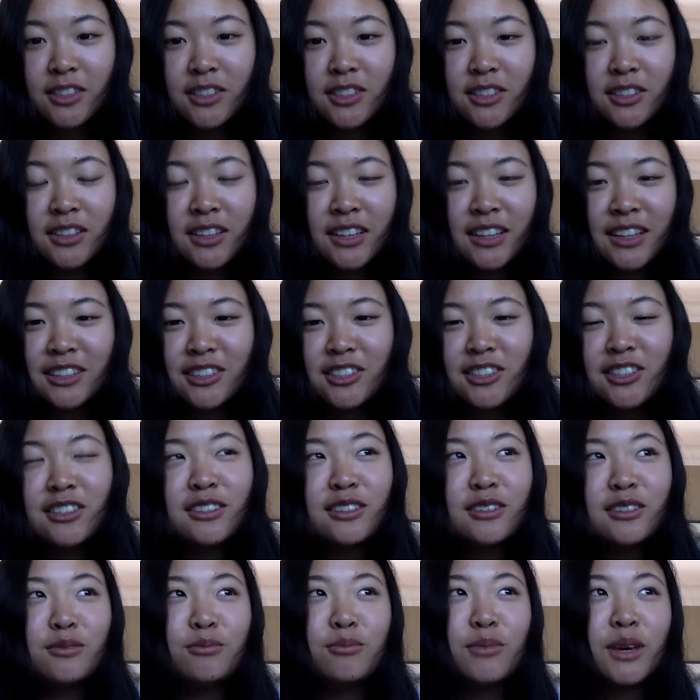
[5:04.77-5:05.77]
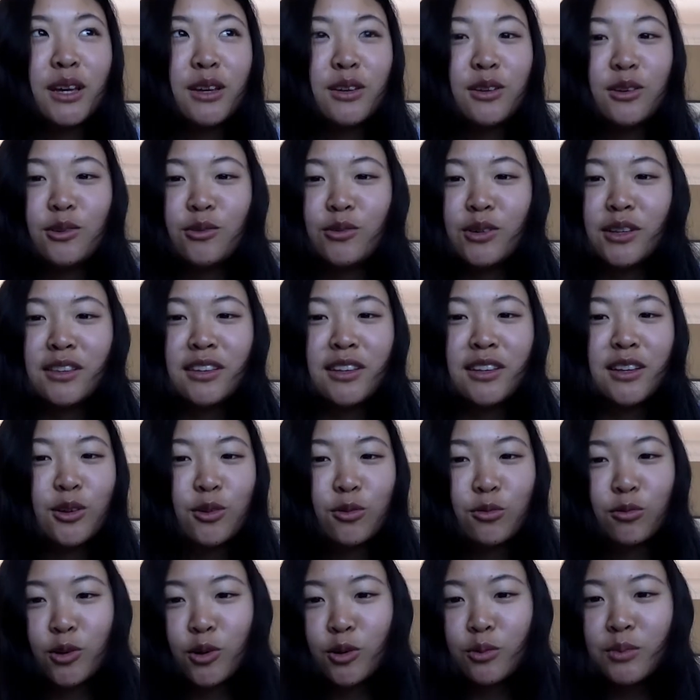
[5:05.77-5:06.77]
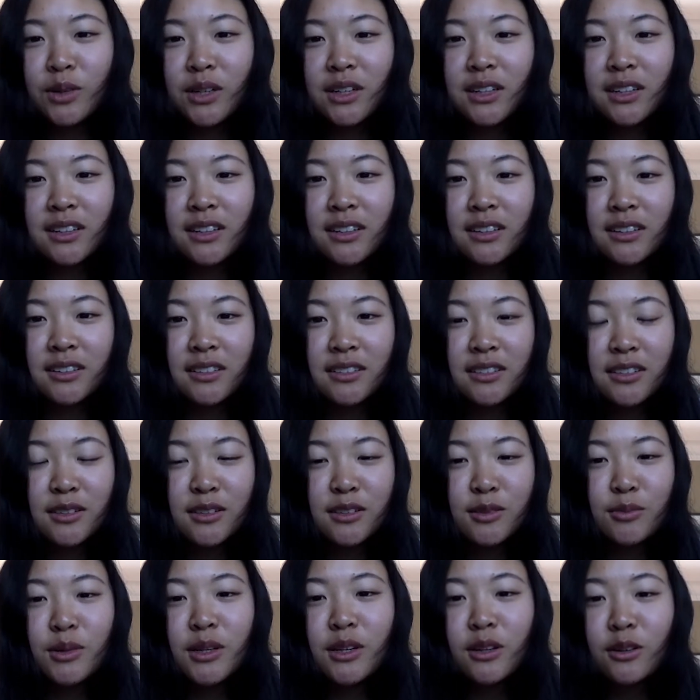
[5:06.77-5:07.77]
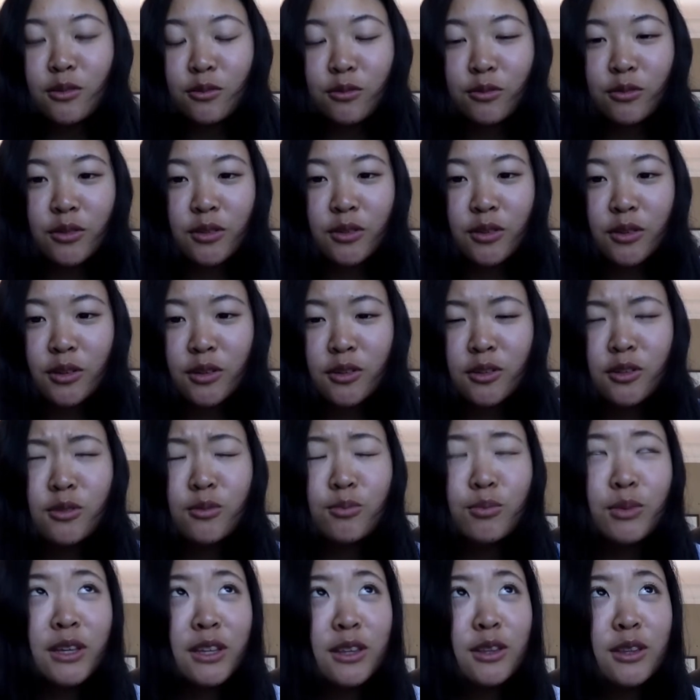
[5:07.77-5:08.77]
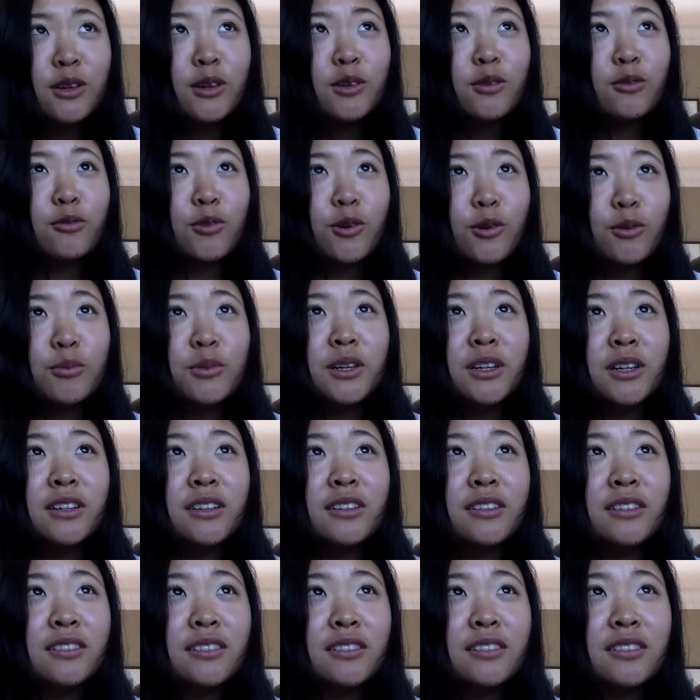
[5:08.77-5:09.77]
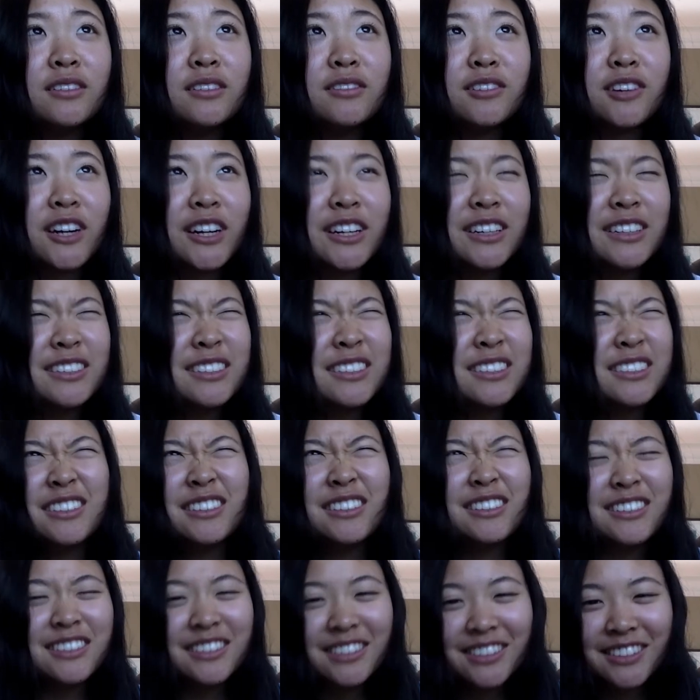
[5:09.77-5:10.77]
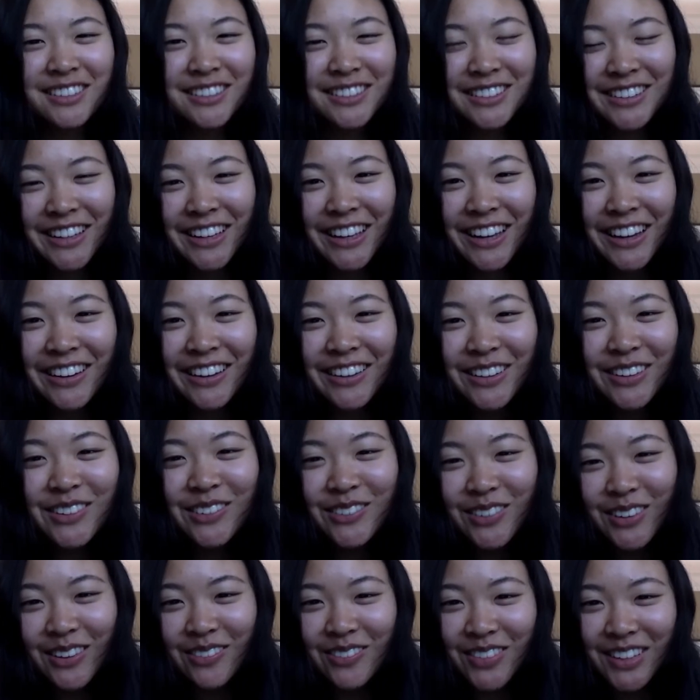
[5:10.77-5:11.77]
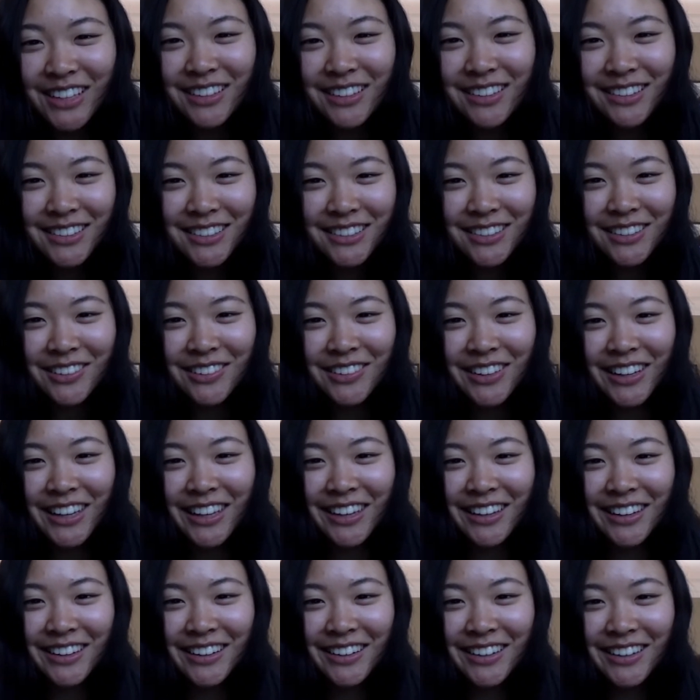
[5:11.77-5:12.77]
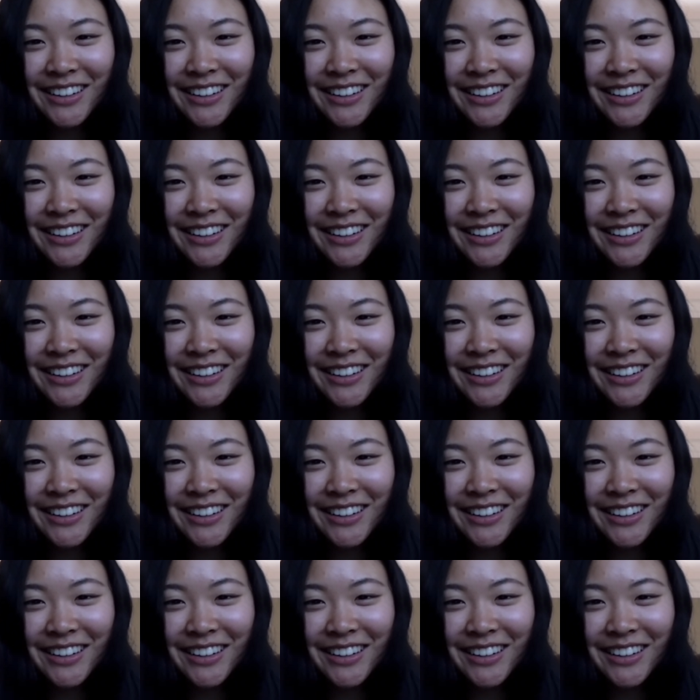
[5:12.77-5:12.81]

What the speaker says: like, Jesus made you with an aroma to be the aroma of Christ. Yeah, you know what I mean. So like,